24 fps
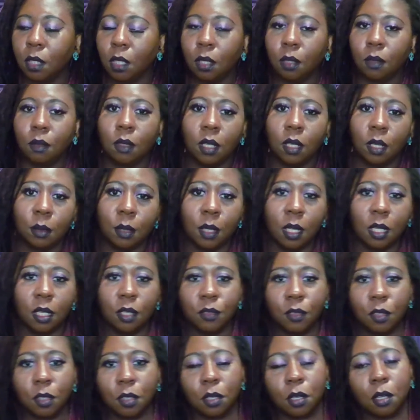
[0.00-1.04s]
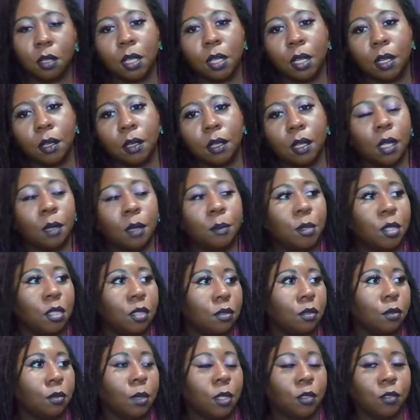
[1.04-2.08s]
gonna go there. I'm gonna do my research
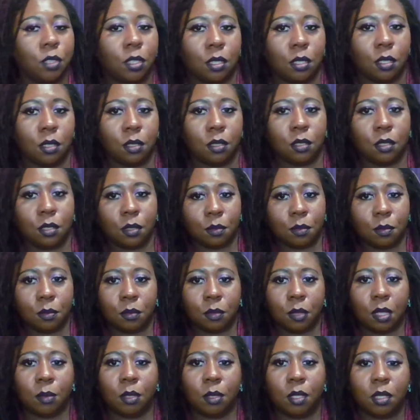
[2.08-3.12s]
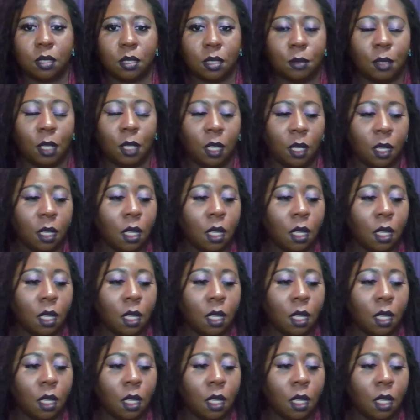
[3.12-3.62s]
maybe someday. So